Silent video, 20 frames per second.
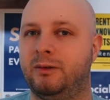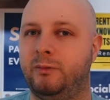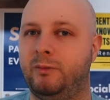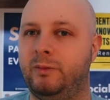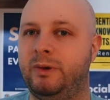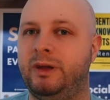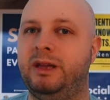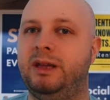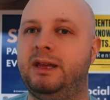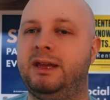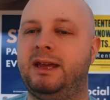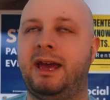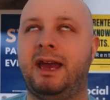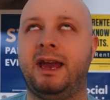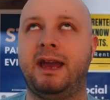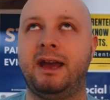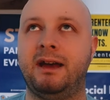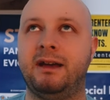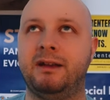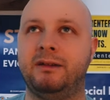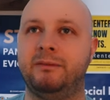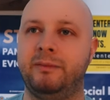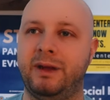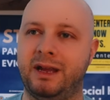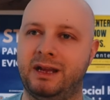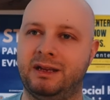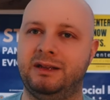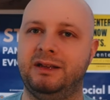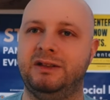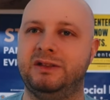we can
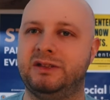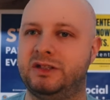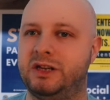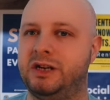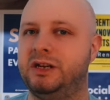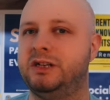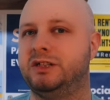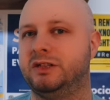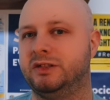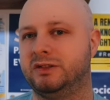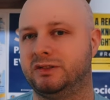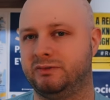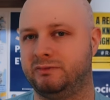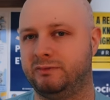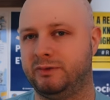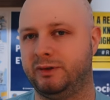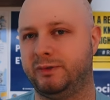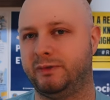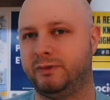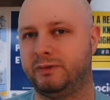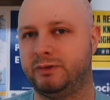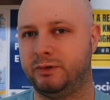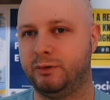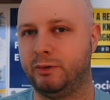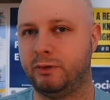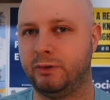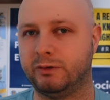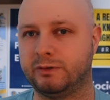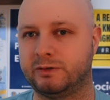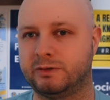make these changes with
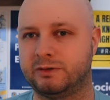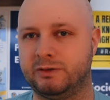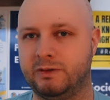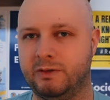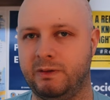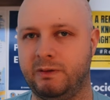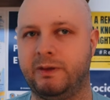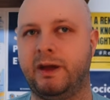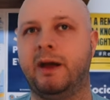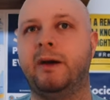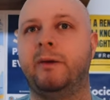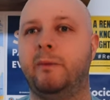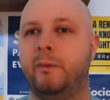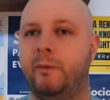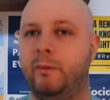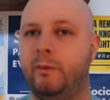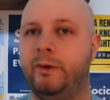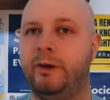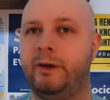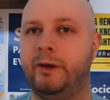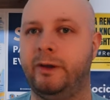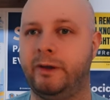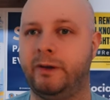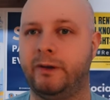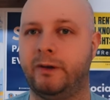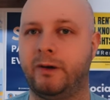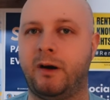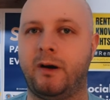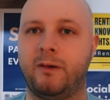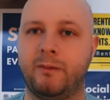tools that
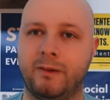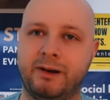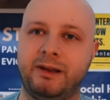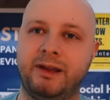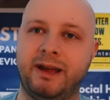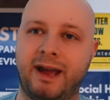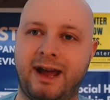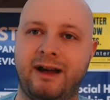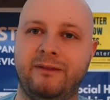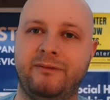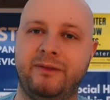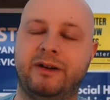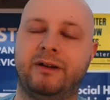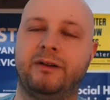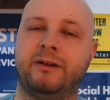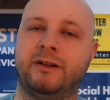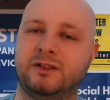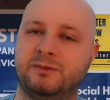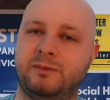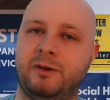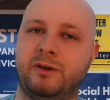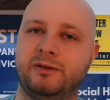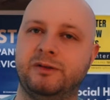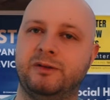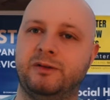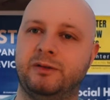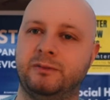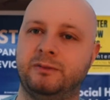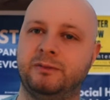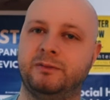we already have at our
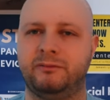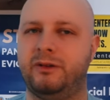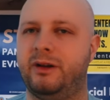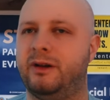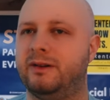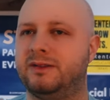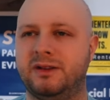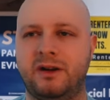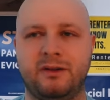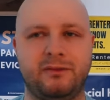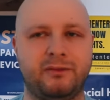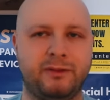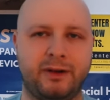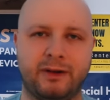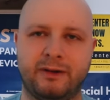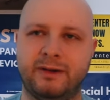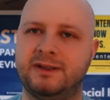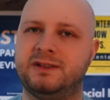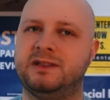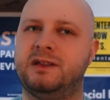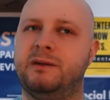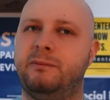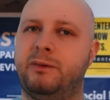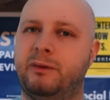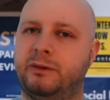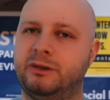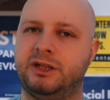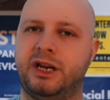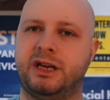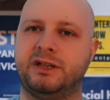disposal. We also have very
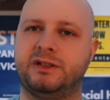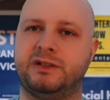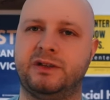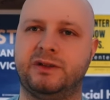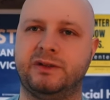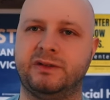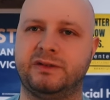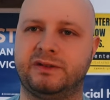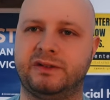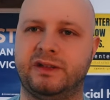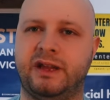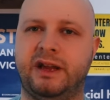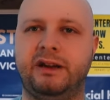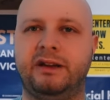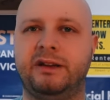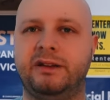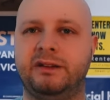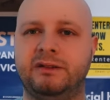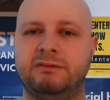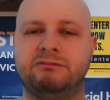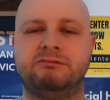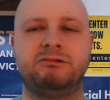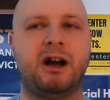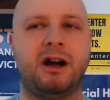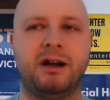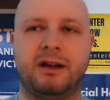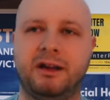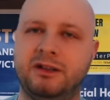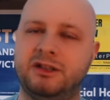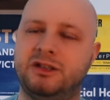simple gestures like
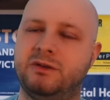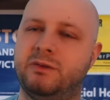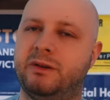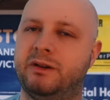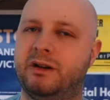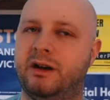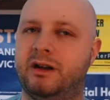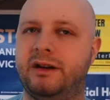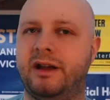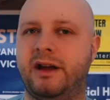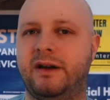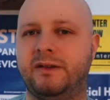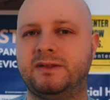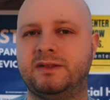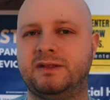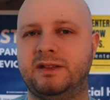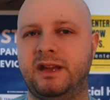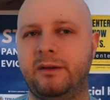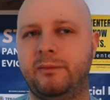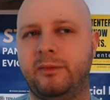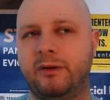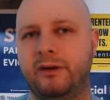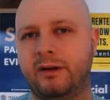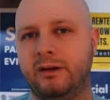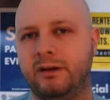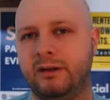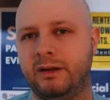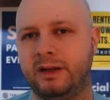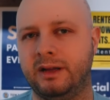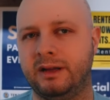talking to an unhoused
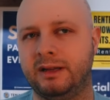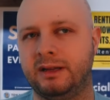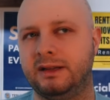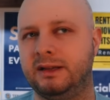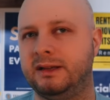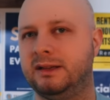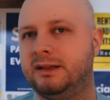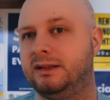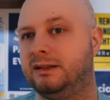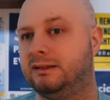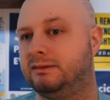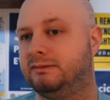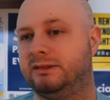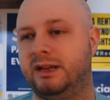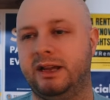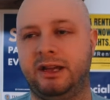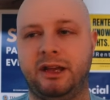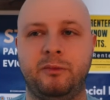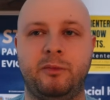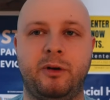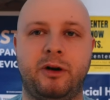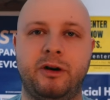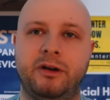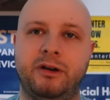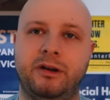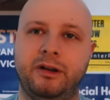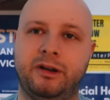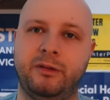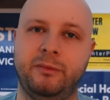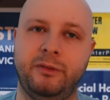neighbor, taking part
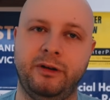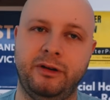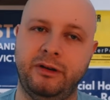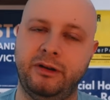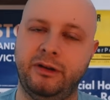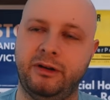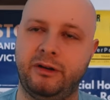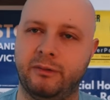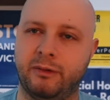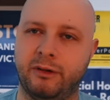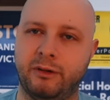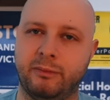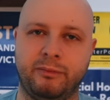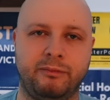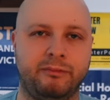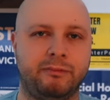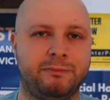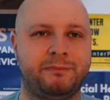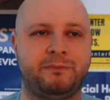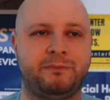in a community group,